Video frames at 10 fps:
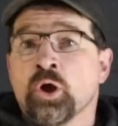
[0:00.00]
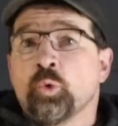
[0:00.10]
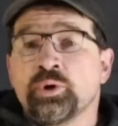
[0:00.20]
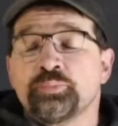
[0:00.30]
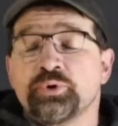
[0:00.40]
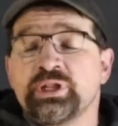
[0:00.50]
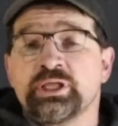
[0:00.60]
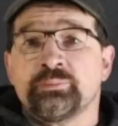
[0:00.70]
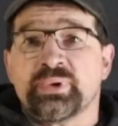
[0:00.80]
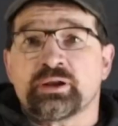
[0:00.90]
When printing
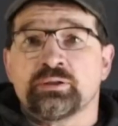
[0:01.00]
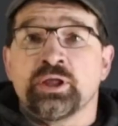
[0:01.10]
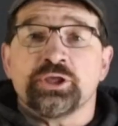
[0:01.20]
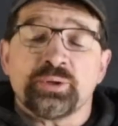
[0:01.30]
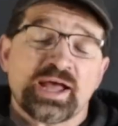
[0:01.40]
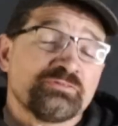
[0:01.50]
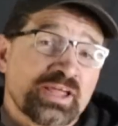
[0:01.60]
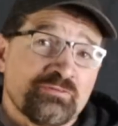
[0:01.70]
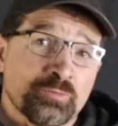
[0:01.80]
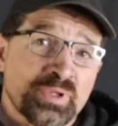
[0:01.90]
in metal, you have to
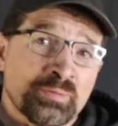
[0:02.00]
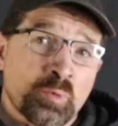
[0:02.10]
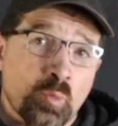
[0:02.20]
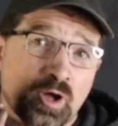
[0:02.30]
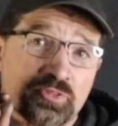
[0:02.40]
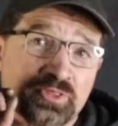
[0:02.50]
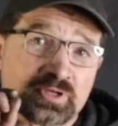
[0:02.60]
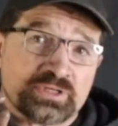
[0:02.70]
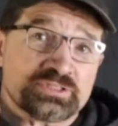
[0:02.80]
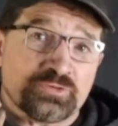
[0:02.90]
have a minimum wall
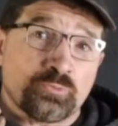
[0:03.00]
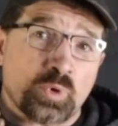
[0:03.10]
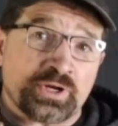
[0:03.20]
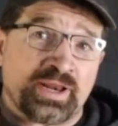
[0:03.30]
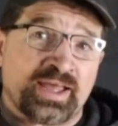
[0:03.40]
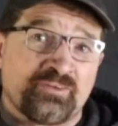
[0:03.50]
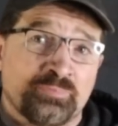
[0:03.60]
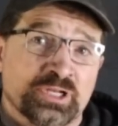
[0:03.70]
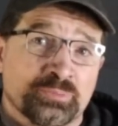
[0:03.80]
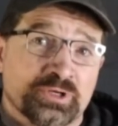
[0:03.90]
thickness of
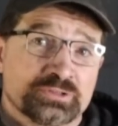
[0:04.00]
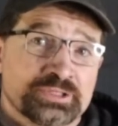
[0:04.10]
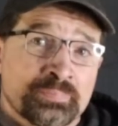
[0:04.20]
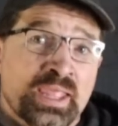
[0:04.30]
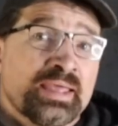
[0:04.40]
1.5 millimeters.